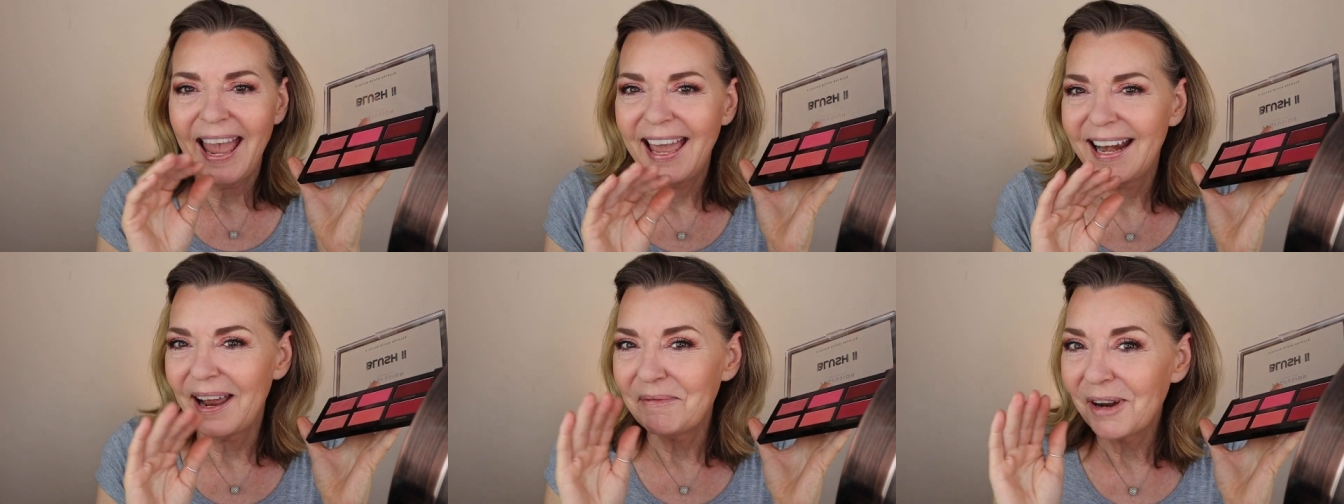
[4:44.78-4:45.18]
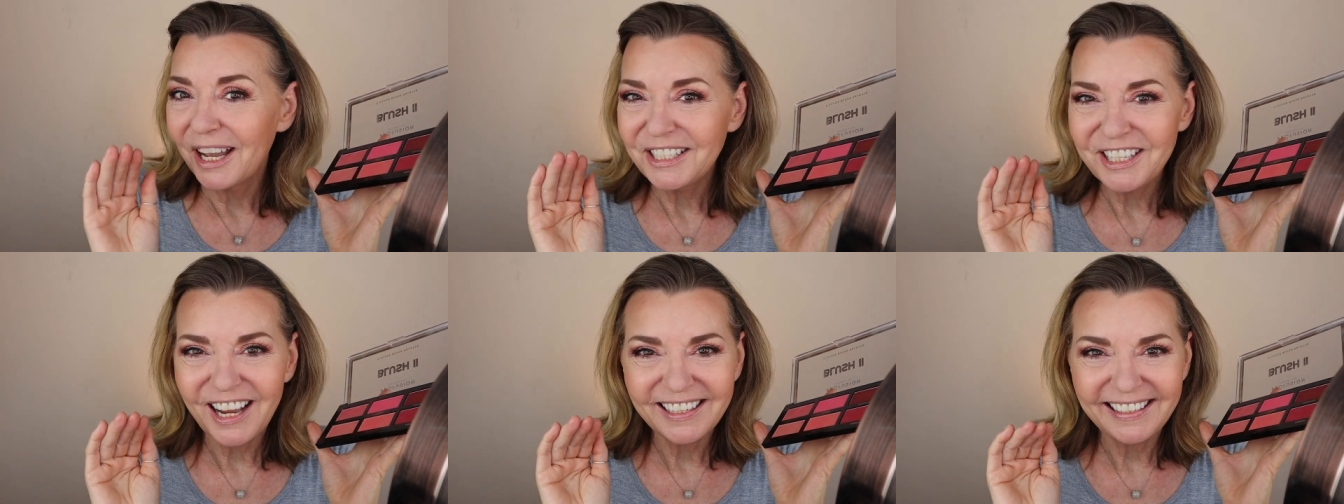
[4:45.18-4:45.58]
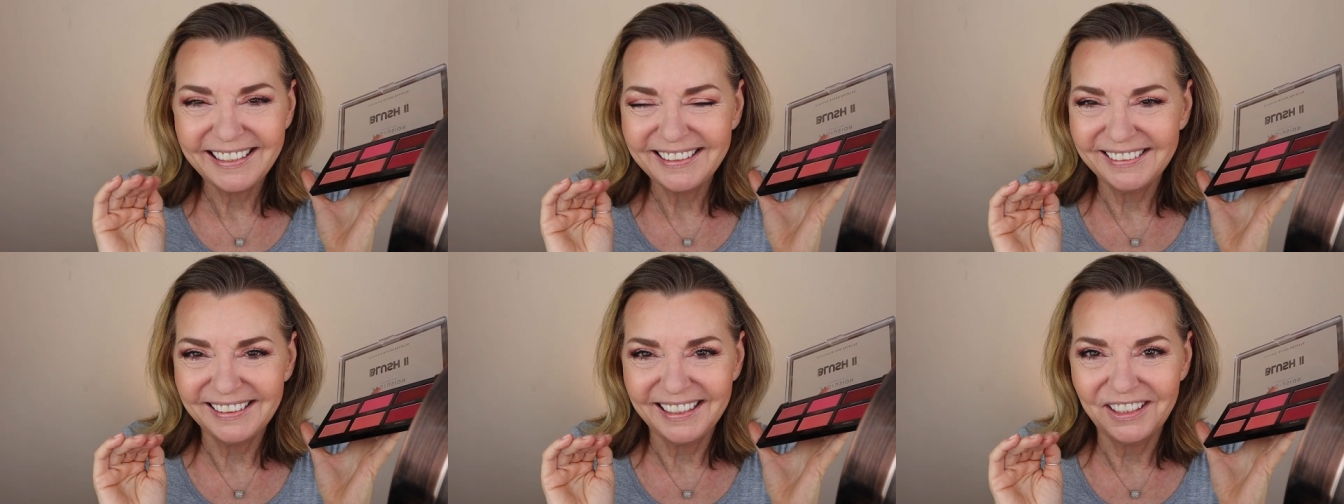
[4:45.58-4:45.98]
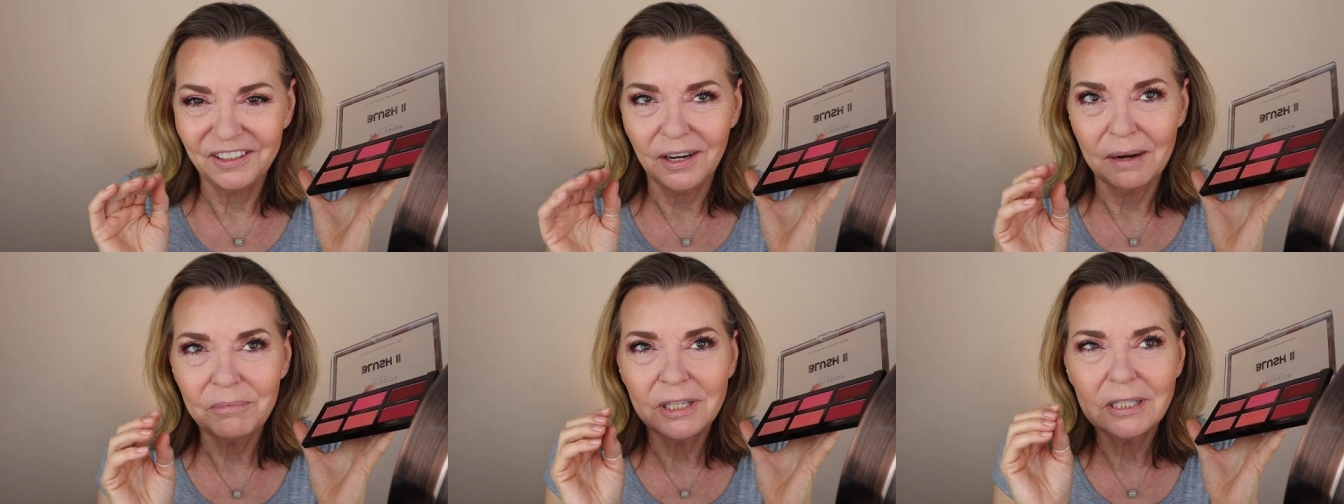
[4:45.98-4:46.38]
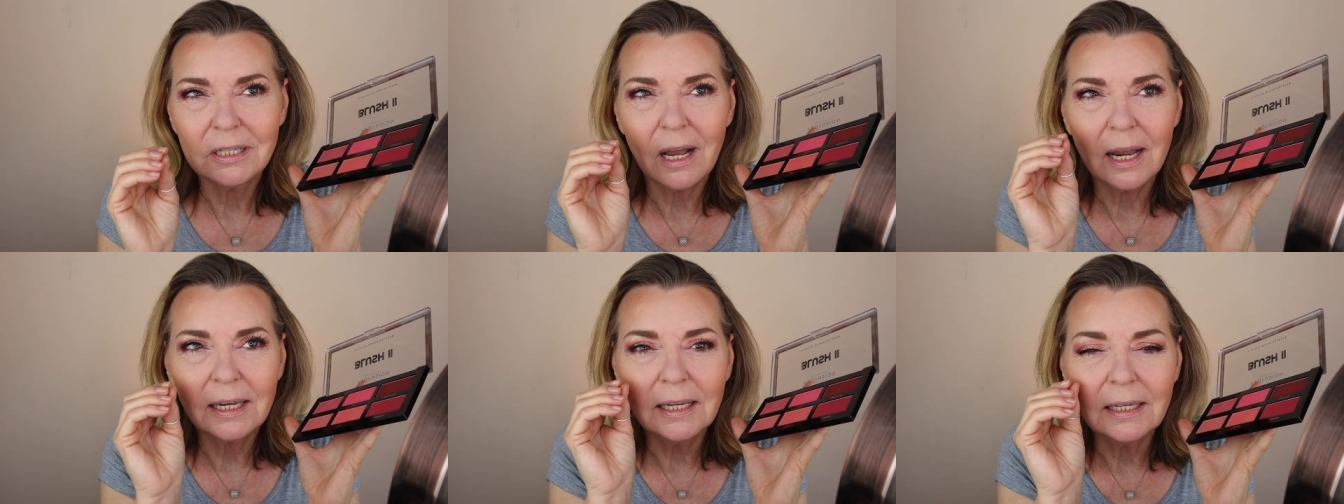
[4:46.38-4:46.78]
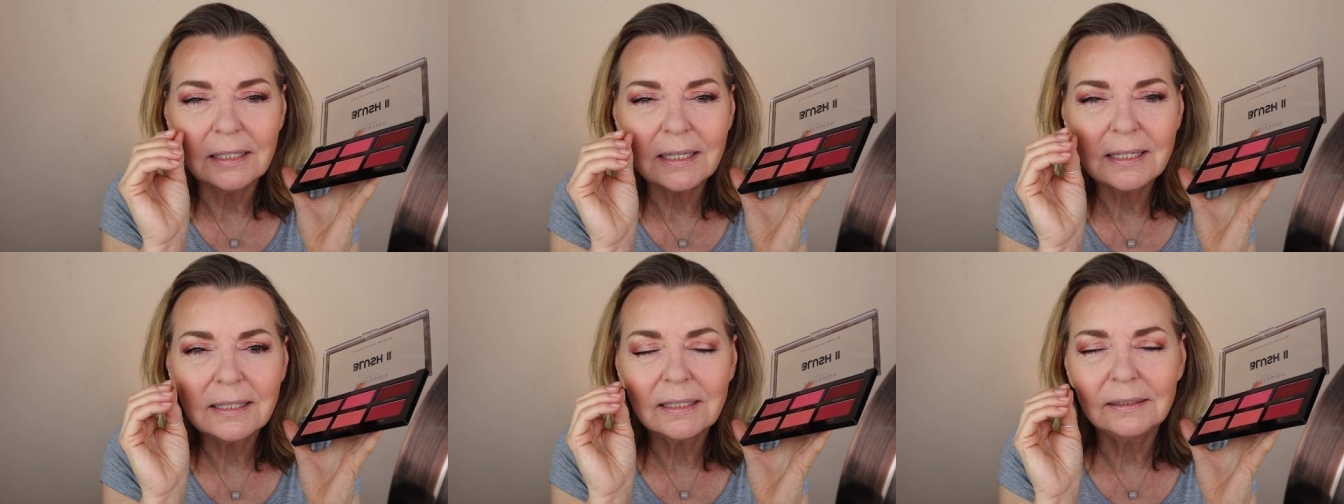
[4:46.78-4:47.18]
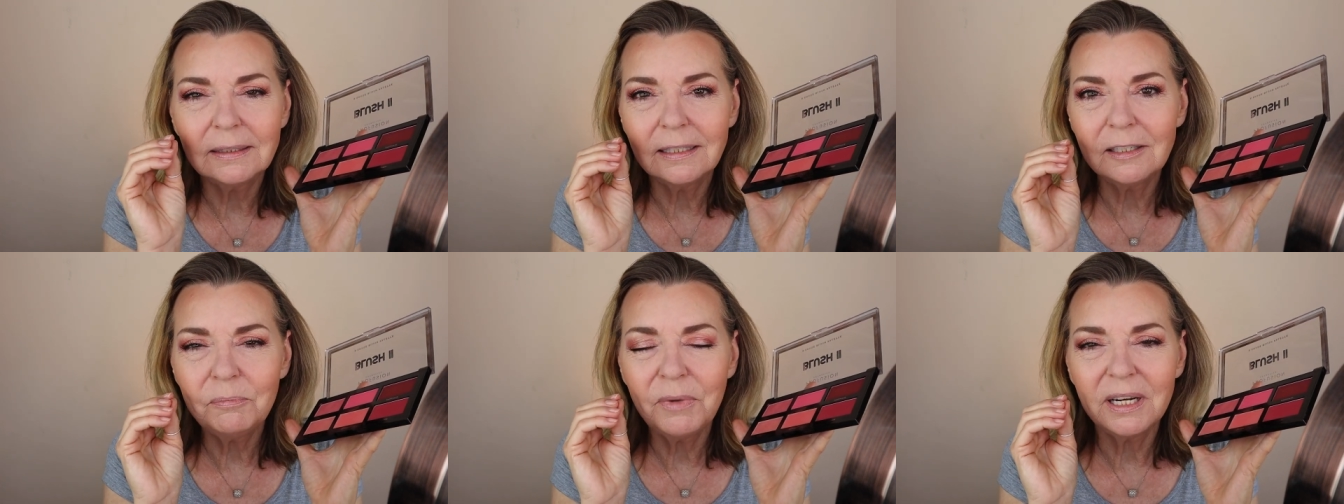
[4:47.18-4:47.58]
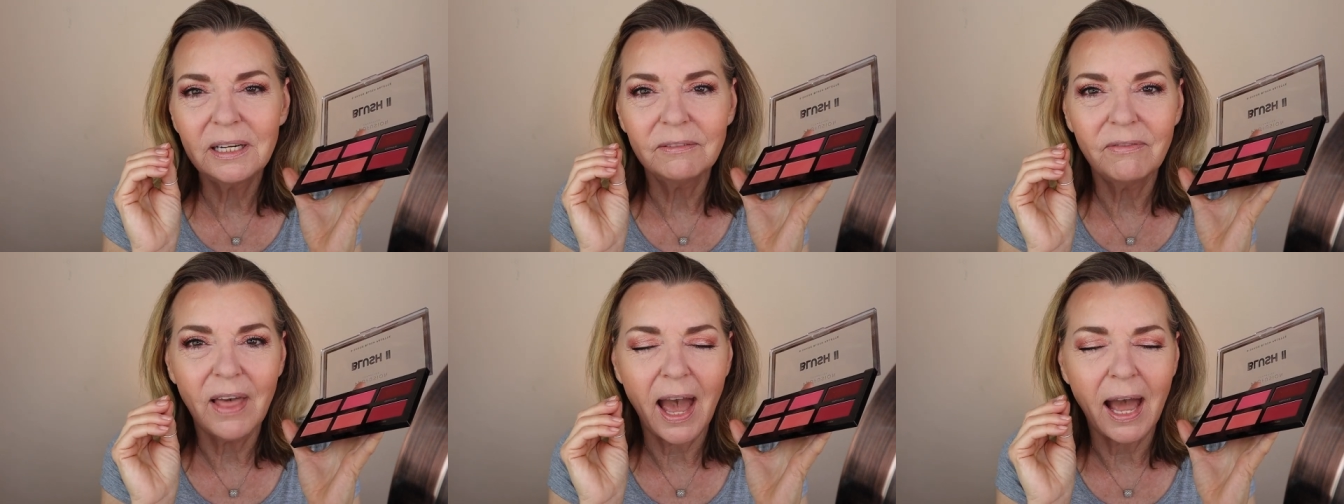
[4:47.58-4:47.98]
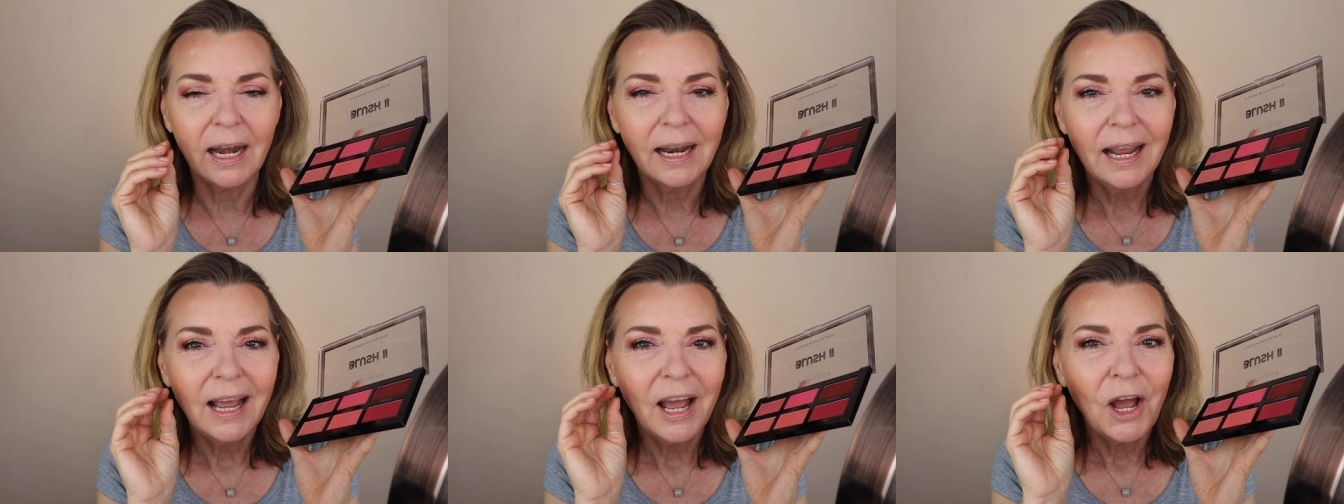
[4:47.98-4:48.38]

And I'm not talking glitter, I'm just talking just a little bit of that